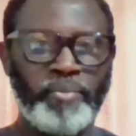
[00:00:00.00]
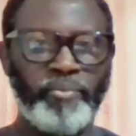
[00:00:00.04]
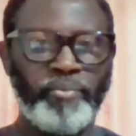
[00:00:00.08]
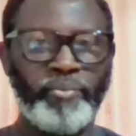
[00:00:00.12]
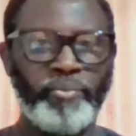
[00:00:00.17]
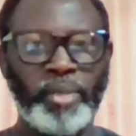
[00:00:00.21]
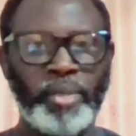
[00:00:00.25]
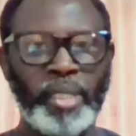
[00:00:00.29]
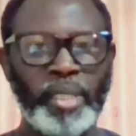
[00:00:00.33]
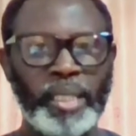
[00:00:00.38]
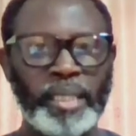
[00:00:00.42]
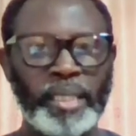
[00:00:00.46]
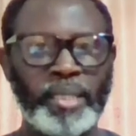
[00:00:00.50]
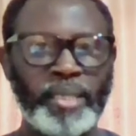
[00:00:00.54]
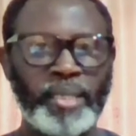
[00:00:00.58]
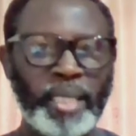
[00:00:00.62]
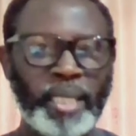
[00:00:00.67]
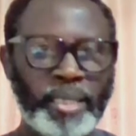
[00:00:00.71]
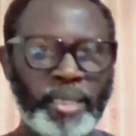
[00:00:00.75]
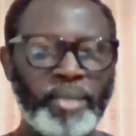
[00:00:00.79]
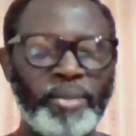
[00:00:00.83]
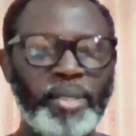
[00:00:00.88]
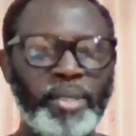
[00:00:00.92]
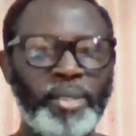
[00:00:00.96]
in
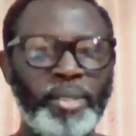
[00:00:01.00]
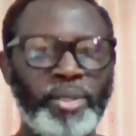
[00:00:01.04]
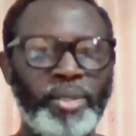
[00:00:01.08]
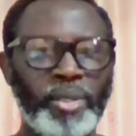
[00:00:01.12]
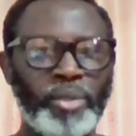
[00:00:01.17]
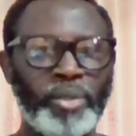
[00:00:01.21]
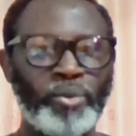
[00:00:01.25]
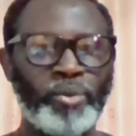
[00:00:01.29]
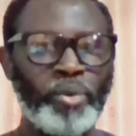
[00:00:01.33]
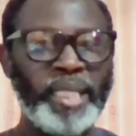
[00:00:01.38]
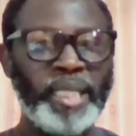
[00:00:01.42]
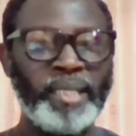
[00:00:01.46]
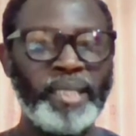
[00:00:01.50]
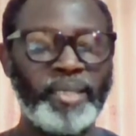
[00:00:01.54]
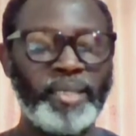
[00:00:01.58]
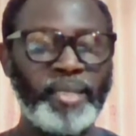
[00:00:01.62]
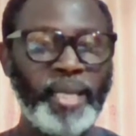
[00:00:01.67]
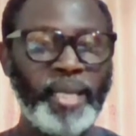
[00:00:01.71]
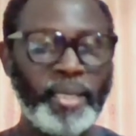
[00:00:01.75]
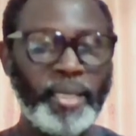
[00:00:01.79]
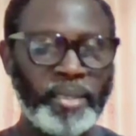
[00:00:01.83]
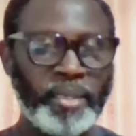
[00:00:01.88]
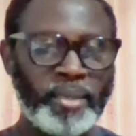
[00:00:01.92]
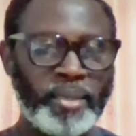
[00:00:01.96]
certain regions will be
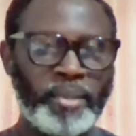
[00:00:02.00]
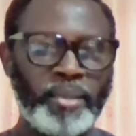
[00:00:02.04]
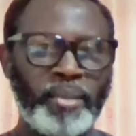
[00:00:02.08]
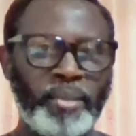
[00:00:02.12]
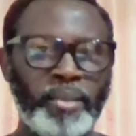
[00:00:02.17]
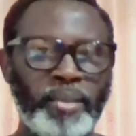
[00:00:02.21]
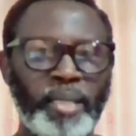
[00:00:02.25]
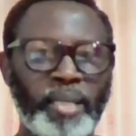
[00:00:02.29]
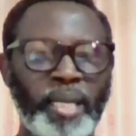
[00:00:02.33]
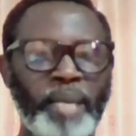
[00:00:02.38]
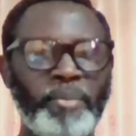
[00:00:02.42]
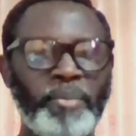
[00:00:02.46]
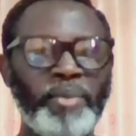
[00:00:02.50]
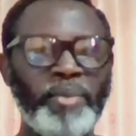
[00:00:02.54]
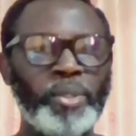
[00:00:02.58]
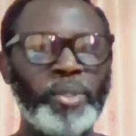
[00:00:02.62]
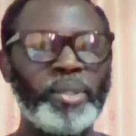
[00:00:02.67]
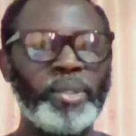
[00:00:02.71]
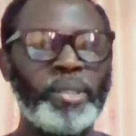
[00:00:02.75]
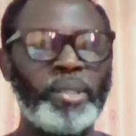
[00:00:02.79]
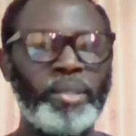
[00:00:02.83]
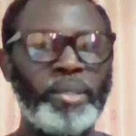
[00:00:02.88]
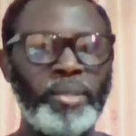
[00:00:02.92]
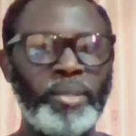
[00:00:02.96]
incensed that I'm
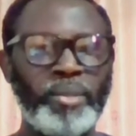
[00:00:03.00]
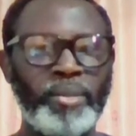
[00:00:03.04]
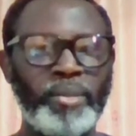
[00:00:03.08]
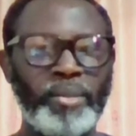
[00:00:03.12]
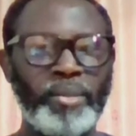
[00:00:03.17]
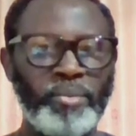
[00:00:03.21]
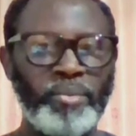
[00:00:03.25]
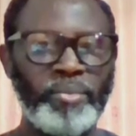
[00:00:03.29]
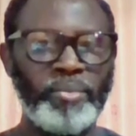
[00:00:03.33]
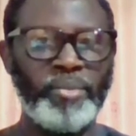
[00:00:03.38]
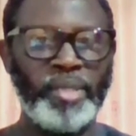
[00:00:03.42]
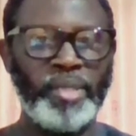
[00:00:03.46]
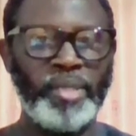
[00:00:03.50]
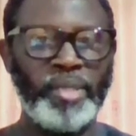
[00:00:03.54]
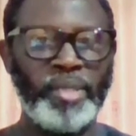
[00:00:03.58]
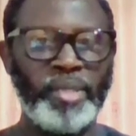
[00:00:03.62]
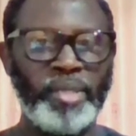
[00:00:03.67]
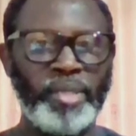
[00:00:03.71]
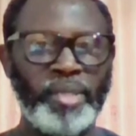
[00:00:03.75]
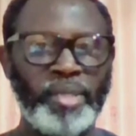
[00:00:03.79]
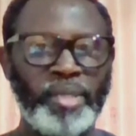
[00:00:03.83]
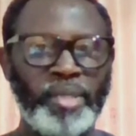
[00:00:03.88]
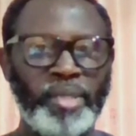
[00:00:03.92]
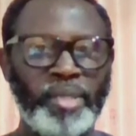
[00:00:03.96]
even
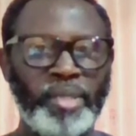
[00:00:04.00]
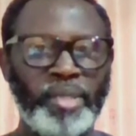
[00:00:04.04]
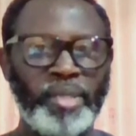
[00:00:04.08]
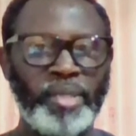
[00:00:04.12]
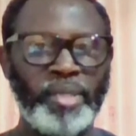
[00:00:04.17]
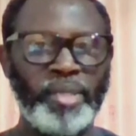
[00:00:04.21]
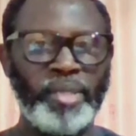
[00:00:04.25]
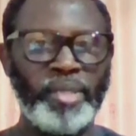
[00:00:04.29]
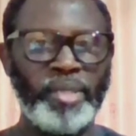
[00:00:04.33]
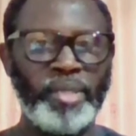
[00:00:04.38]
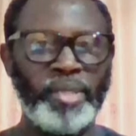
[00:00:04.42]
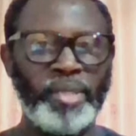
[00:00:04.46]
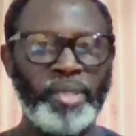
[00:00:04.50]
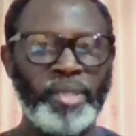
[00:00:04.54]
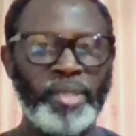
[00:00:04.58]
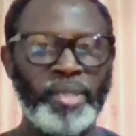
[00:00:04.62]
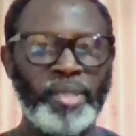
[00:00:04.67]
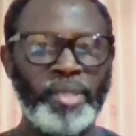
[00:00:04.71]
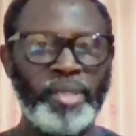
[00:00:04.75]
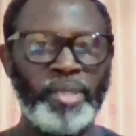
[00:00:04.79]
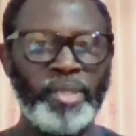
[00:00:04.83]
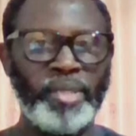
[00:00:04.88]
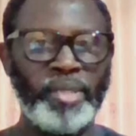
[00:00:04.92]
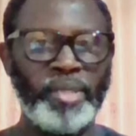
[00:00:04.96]
daring to say that, that are
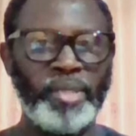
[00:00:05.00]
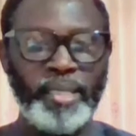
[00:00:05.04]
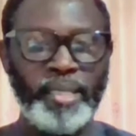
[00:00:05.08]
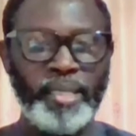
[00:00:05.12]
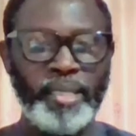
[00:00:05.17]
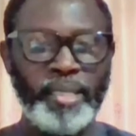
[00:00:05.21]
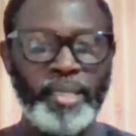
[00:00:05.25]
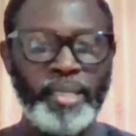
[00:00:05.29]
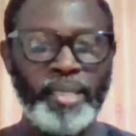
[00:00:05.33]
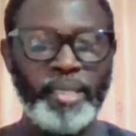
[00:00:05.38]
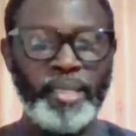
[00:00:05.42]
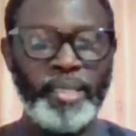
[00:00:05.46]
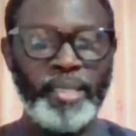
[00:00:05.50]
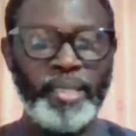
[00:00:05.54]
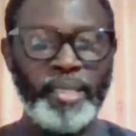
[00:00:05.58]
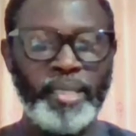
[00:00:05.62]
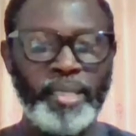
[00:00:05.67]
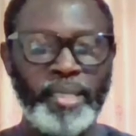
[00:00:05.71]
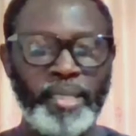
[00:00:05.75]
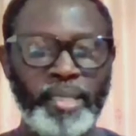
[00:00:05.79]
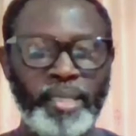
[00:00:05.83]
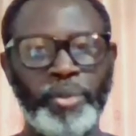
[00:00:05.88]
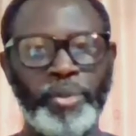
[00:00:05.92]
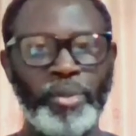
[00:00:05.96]
killing each other, you
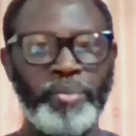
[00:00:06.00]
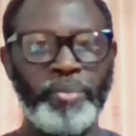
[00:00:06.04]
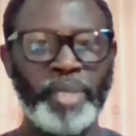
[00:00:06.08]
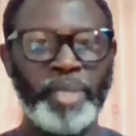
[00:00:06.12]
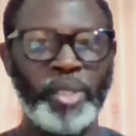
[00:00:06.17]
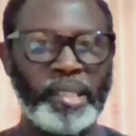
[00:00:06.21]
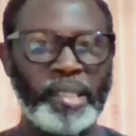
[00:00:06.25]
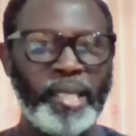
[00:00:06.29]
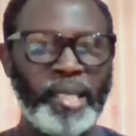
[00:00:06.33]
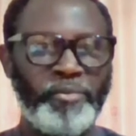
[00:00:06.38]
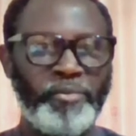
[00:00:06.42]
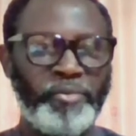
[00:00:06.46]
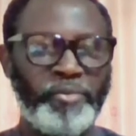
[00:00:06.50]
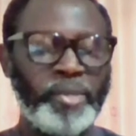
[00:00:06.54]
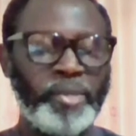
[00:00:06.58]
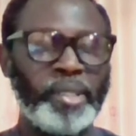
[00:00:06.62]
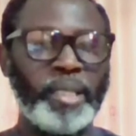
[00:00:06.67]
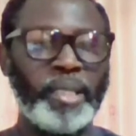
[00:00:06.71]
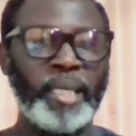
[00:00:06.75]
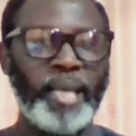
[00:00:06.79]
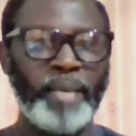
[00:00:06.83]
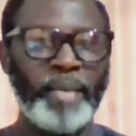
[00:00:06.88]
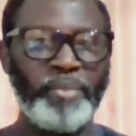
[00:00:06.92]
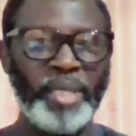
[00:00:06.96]
know, because they feel that
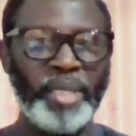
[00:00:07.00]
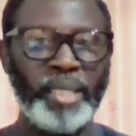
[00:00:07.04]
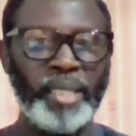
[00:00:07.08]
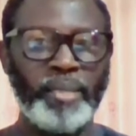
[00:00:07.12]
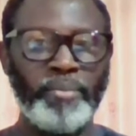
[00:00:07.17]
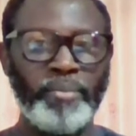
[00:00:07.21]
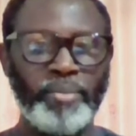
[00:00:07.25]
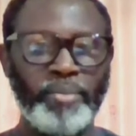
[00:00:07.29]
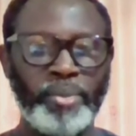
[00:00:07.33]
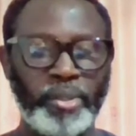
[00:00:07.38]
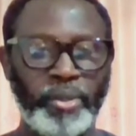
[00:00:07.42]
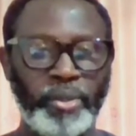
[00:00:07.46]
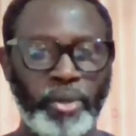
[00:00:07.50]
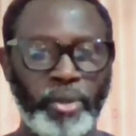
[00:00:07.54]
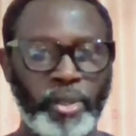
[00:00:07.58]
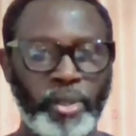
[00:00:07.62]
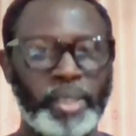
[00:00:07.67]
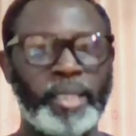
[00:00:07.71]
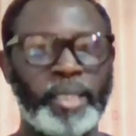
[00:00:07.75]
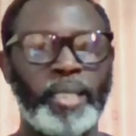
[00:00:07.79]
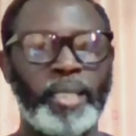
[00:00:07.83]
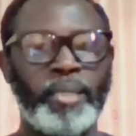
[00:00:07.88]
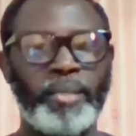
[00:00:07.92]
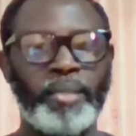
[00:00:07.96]
they are being
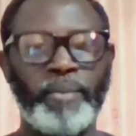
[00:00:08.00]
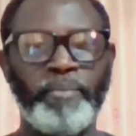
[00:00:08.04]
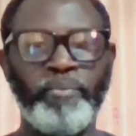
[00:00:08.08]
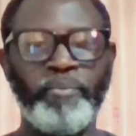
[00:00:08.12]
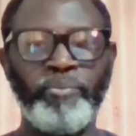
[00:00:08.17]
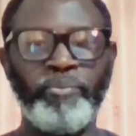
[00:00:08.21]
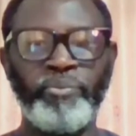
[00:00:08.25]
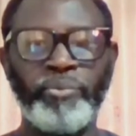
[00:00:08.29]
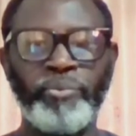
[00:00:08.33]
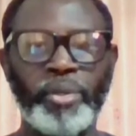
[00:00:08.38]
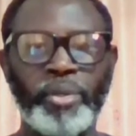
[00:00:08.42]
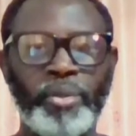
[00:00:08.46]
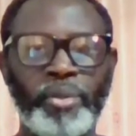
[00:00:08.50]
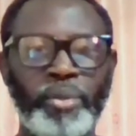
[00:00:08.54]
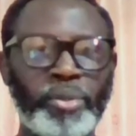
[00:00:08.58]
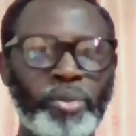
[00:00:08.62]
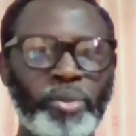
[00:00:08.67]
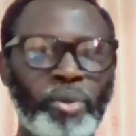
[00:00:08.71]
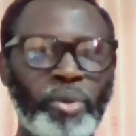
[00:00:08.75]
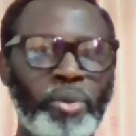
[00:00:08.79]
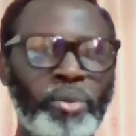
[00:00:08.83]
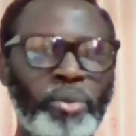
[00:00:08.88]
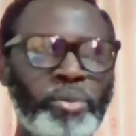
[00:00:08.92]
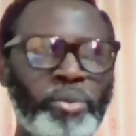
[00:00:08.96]
slaughtered. You know,
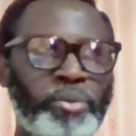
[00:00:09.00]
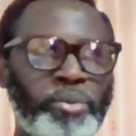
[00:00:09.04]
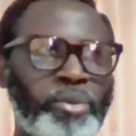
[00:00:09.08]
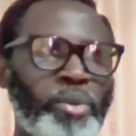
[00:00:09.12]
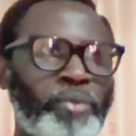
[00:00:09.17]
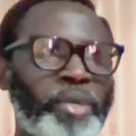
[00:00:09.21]
so so for the